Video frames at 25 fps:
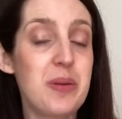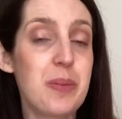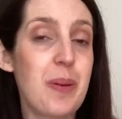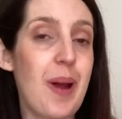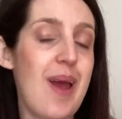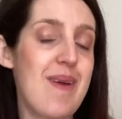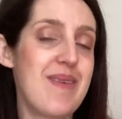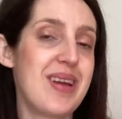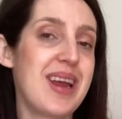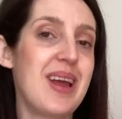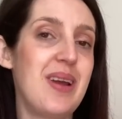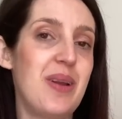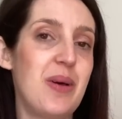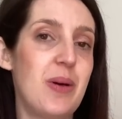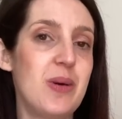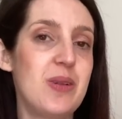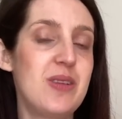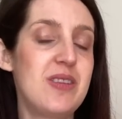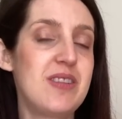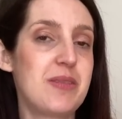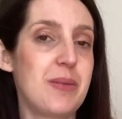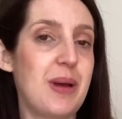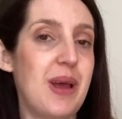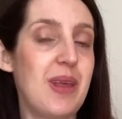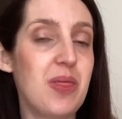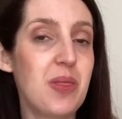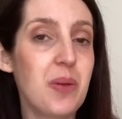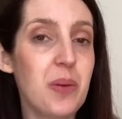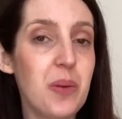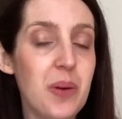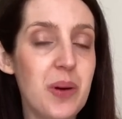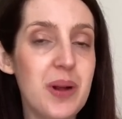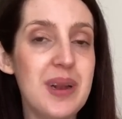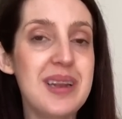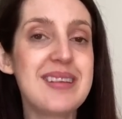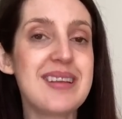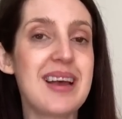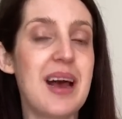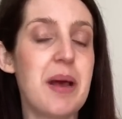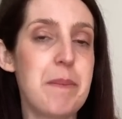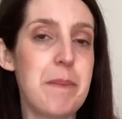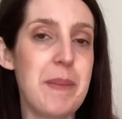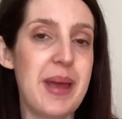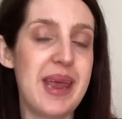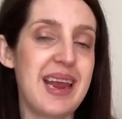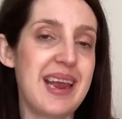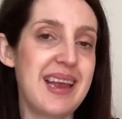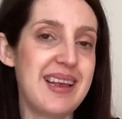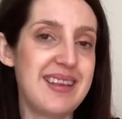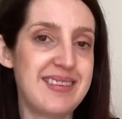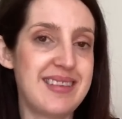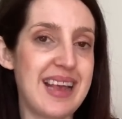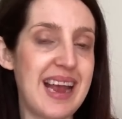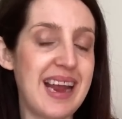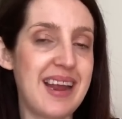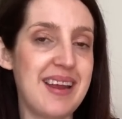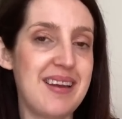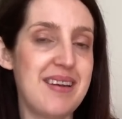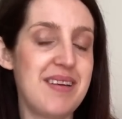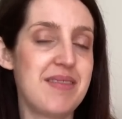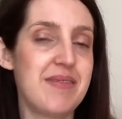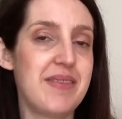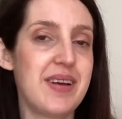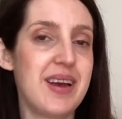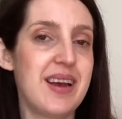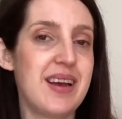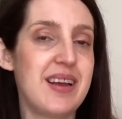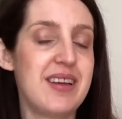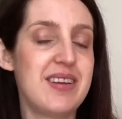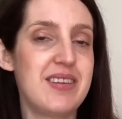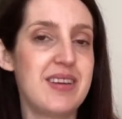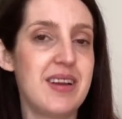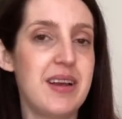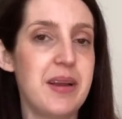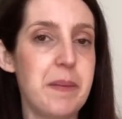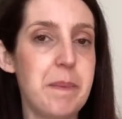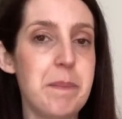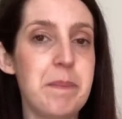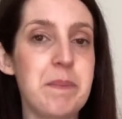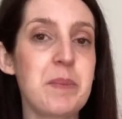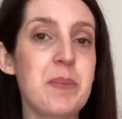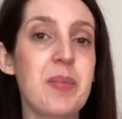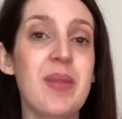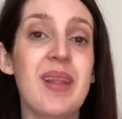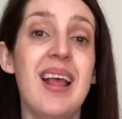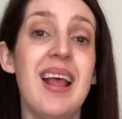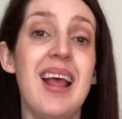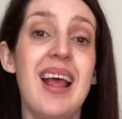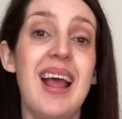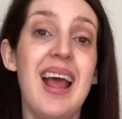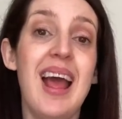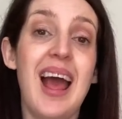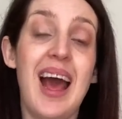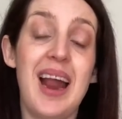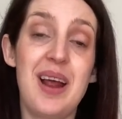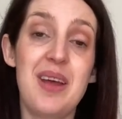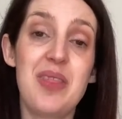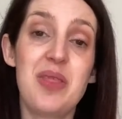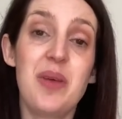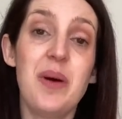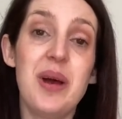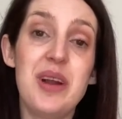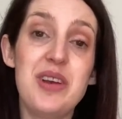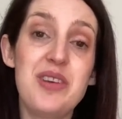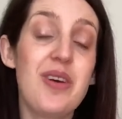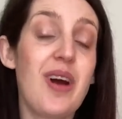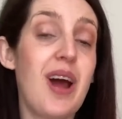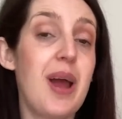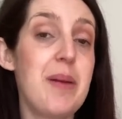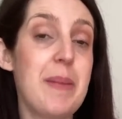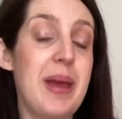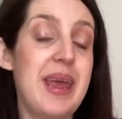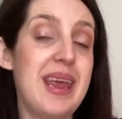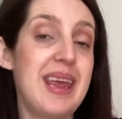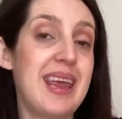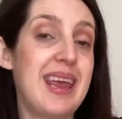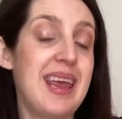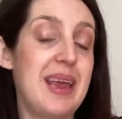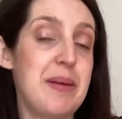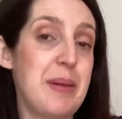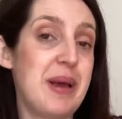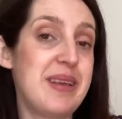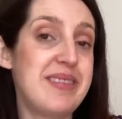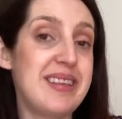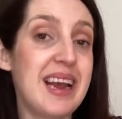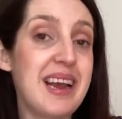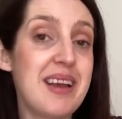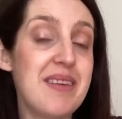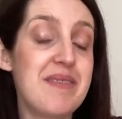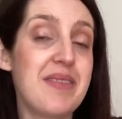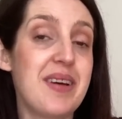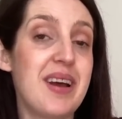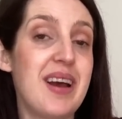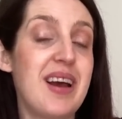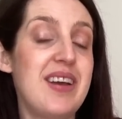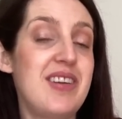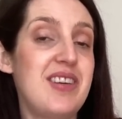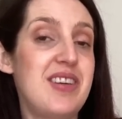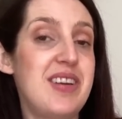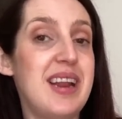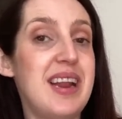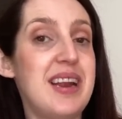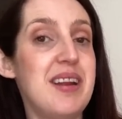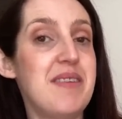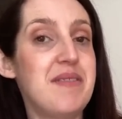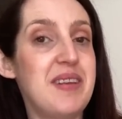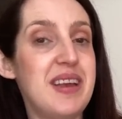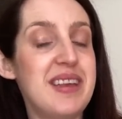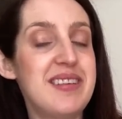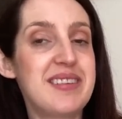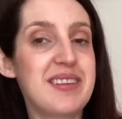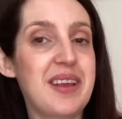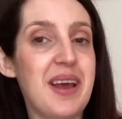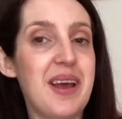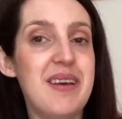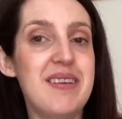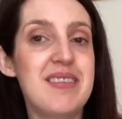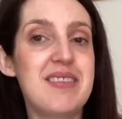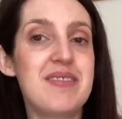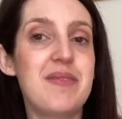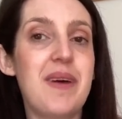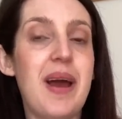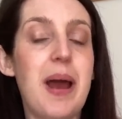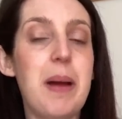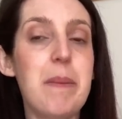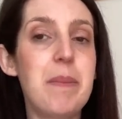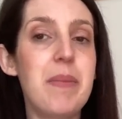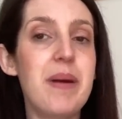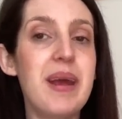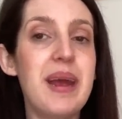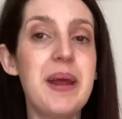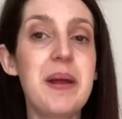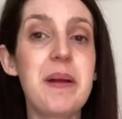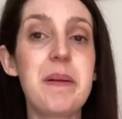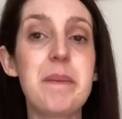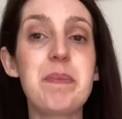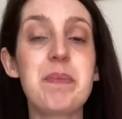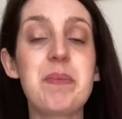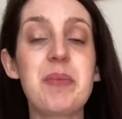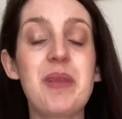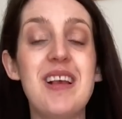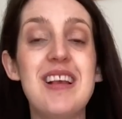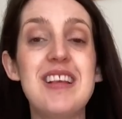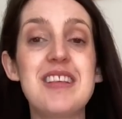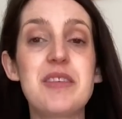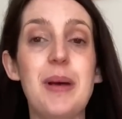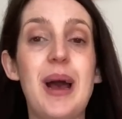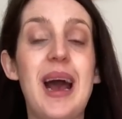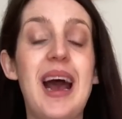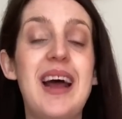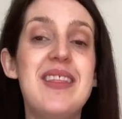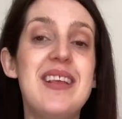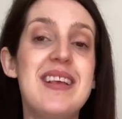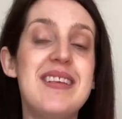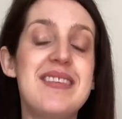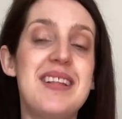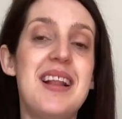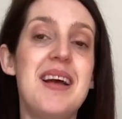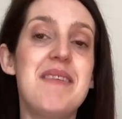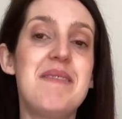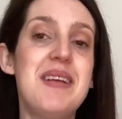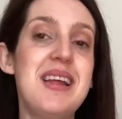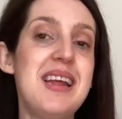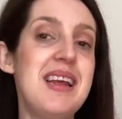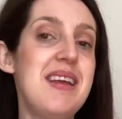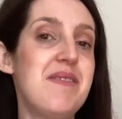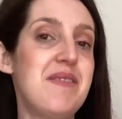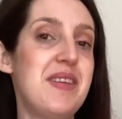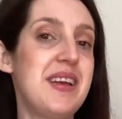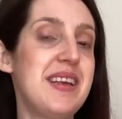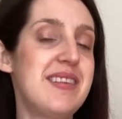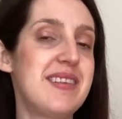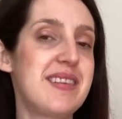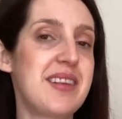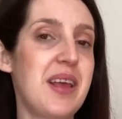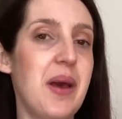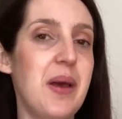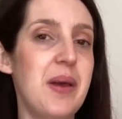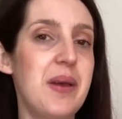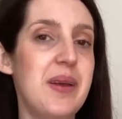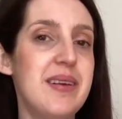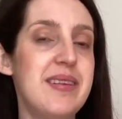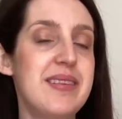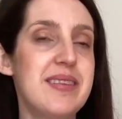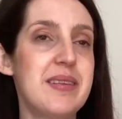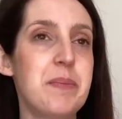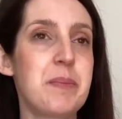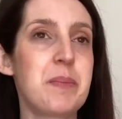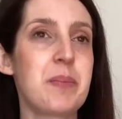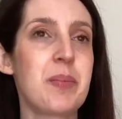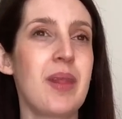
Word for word: wearing a lot, so I thought I'd make a second version. And I thought I'd try making my second version in a viscose fabric. So I had this lovely viscose.